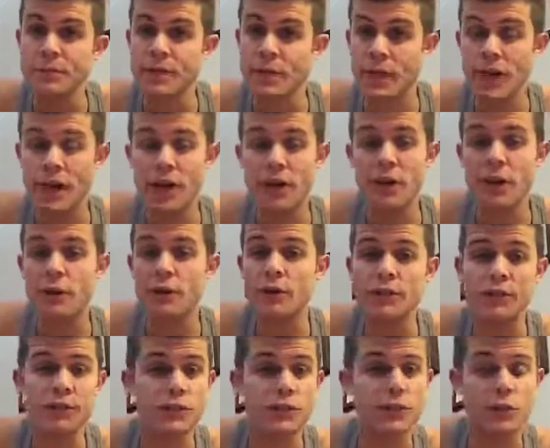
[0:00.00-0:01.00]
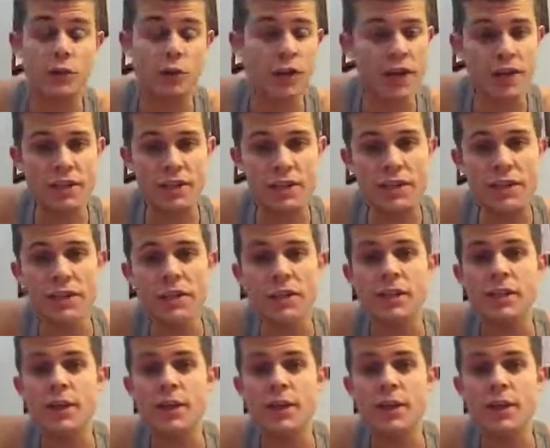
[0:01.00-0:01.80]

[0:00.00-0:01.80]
Yeah, I know, it's crazy,